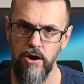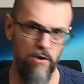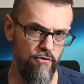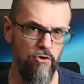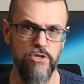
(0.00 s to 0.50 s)

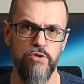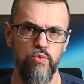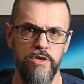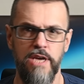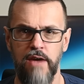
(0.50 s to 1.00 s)
Of course,
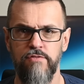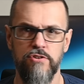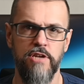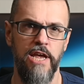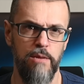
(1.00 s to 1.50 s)
we have
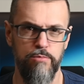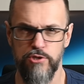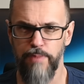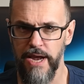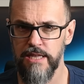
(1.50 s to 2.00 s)
to take
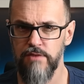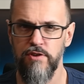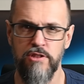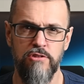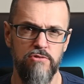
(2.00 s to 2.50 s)

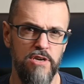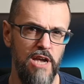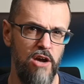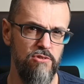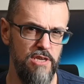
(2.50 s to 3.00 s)
perspective into
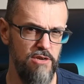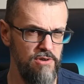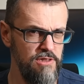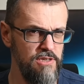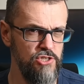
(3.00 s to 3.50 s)
account
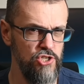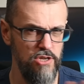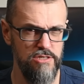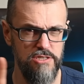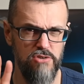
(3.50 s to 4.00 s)
here in this
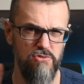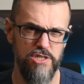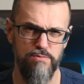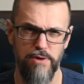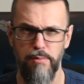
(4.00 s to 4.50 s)
shot, so
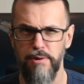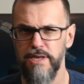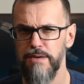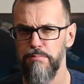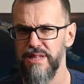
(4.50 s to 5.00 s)
it's
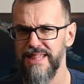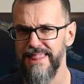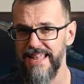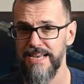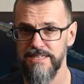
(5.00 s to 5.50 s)
probably a bit
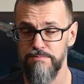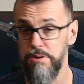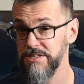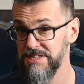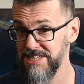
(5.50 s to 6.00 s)
less,
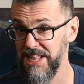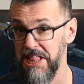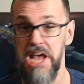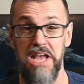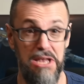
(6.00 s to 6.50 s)
but still,